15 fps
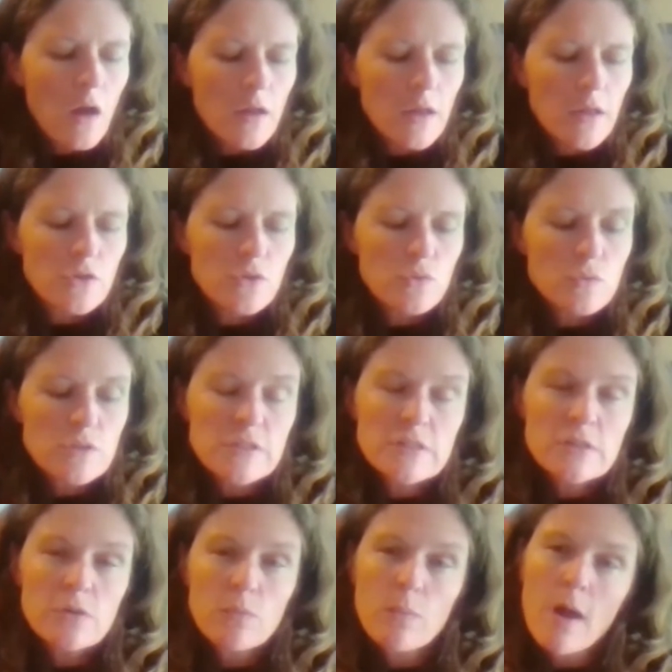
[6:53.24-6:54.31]
Can you
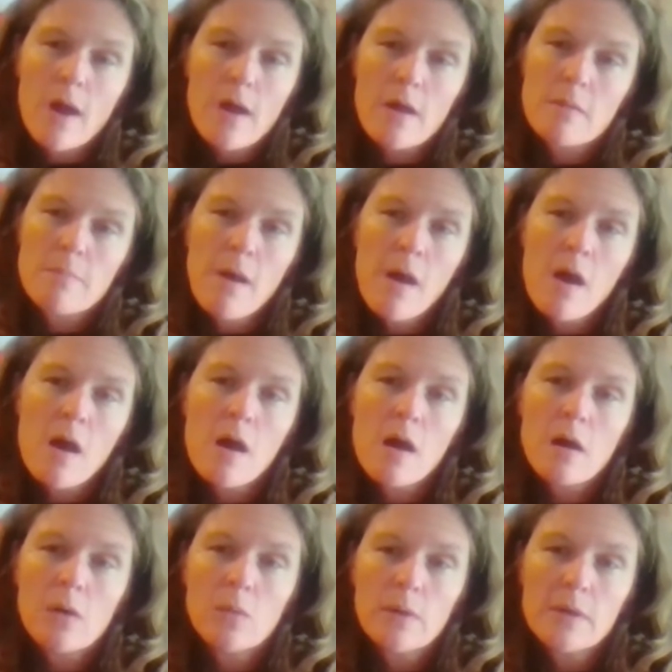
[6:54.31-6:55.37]
describe
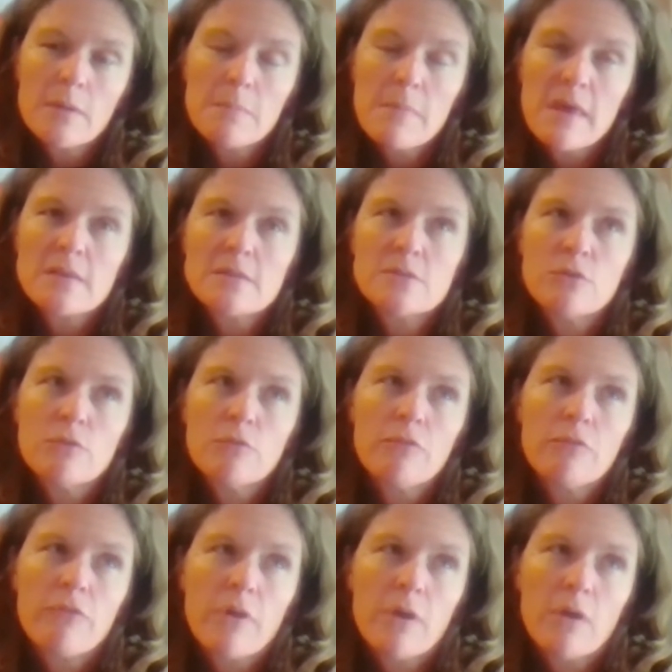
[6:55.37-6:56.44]
how it makes you
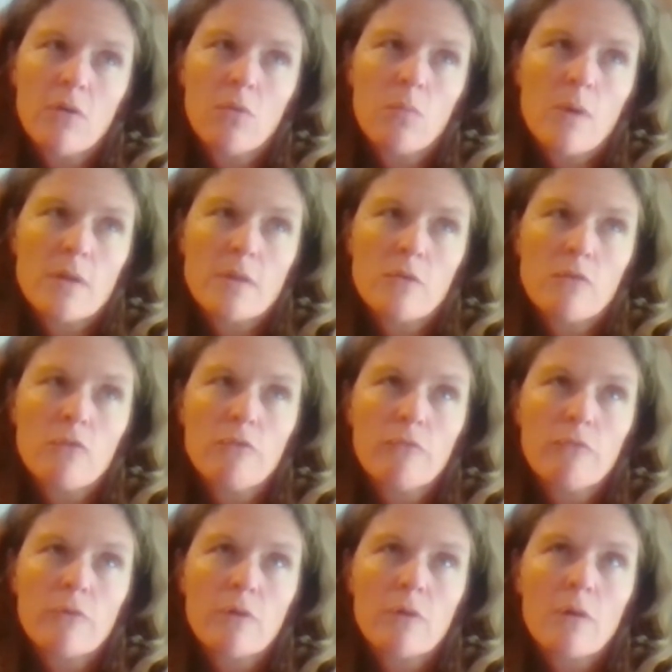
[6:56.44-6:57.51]
feel when you've
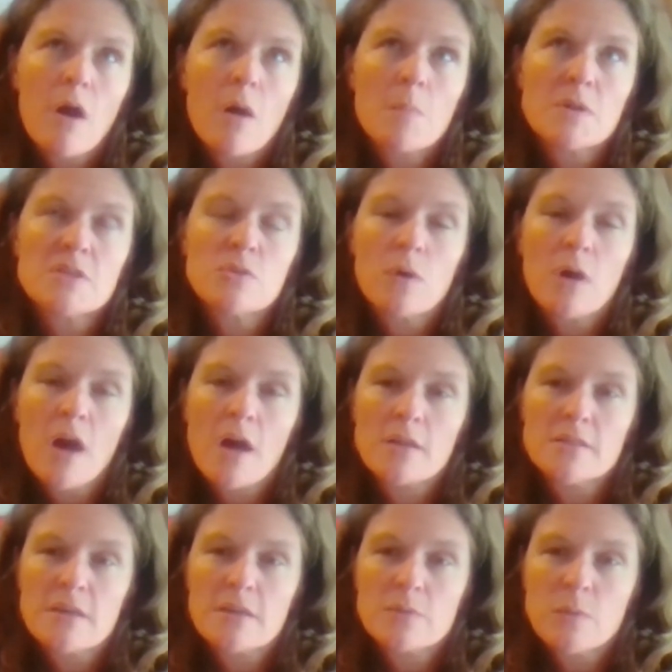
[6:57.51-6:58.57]
come into a
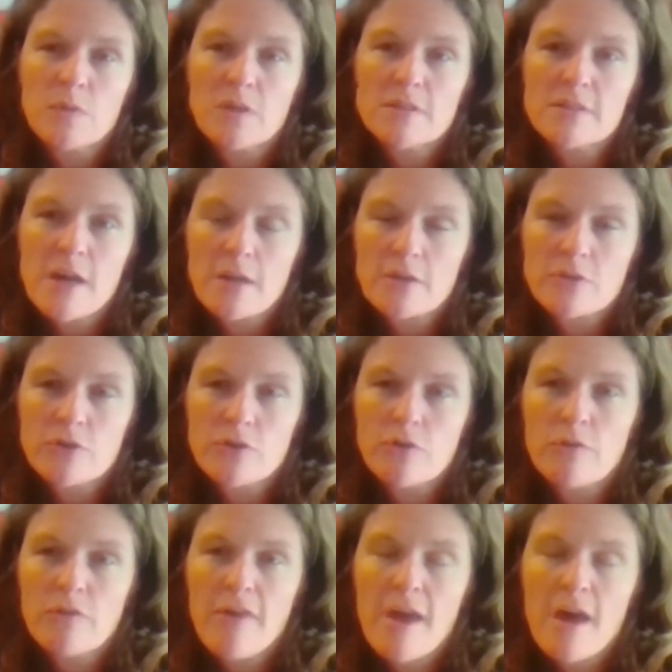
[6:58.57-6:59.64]
contact with a
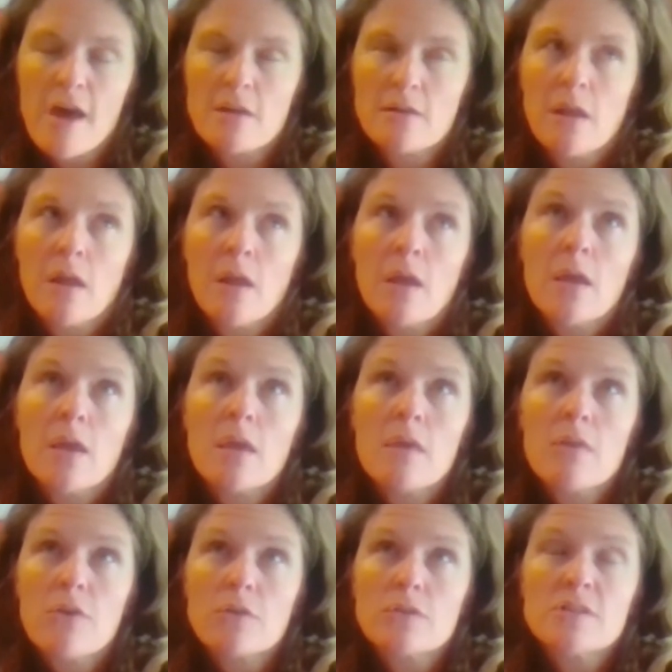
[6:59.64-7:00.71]
doctor that
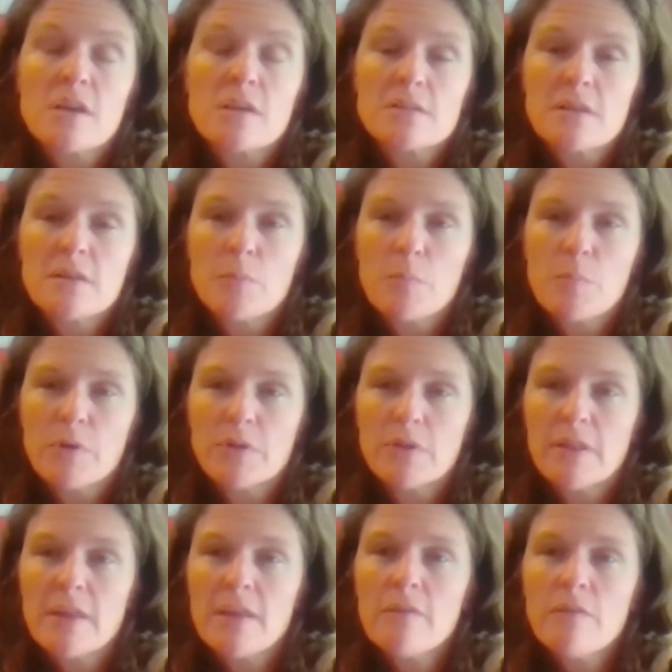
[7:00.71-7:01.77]
either doesn't
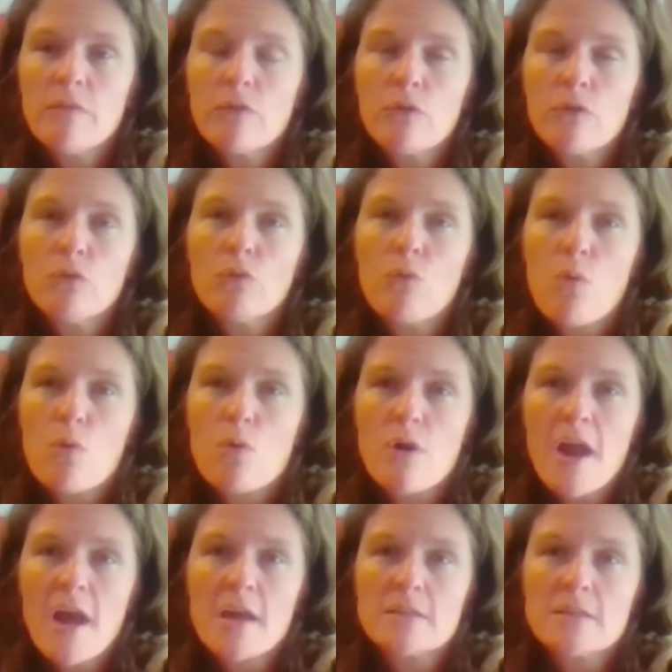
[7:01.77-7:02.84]
believe you or
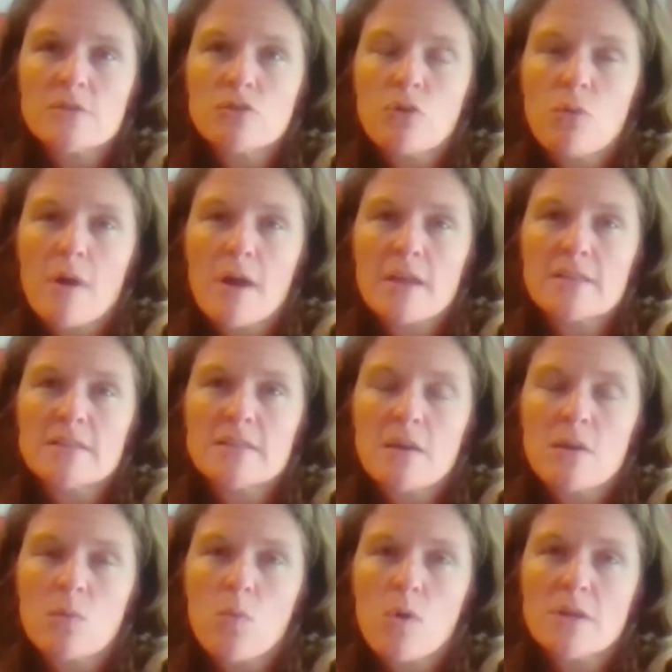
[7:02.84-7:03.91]
has no
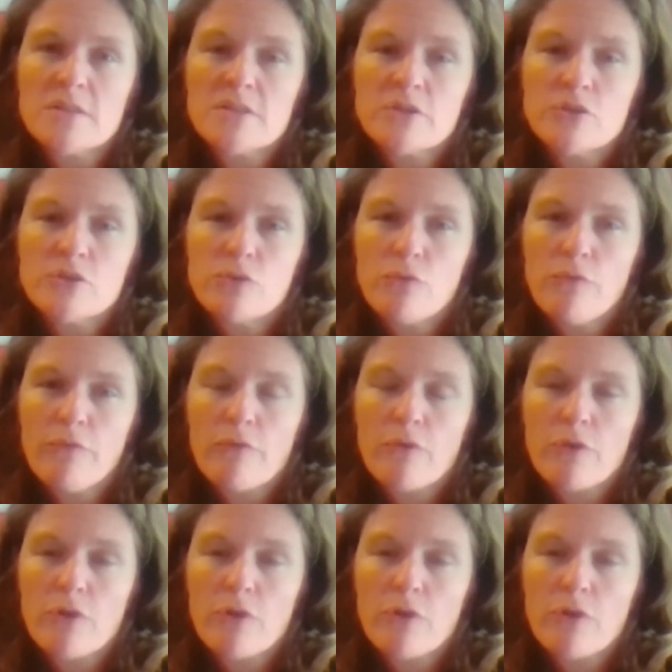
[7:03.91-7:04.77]
idea what to do for